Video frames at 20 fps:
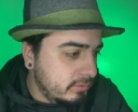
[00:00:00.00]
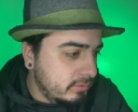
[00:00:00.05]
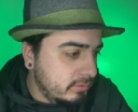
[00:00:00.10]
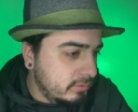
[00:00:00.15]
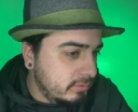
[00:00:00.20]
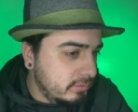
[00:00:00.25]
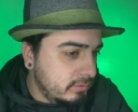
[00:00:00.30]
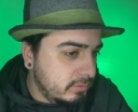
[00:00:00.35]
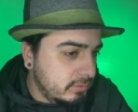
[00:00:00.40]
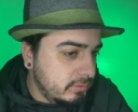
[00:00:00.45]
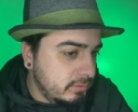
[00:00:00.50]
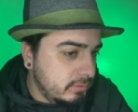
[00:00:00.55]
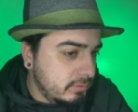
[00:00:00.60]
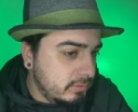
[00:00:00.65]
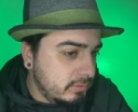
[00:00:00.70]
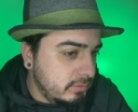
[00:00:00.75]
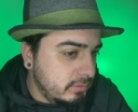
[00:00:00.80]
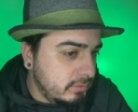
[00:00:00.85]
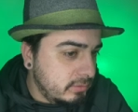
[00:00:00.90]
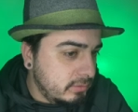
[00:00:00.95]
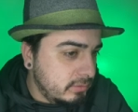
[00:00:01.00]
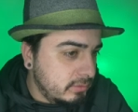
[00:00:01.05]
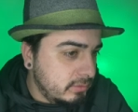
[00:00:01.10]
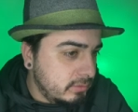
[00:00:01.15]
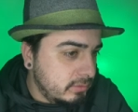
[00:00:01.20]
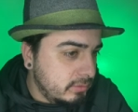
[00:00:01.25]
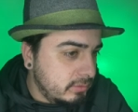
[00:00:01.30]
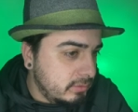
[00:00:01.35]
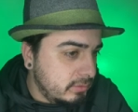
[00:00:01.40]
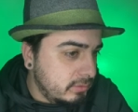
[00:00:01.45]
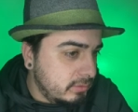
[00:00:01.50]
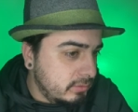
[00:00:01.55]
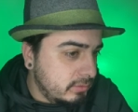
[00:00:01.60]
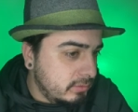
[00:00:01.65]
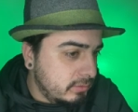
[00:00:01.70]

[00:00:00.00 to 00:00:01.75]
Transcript: Nobody speaks.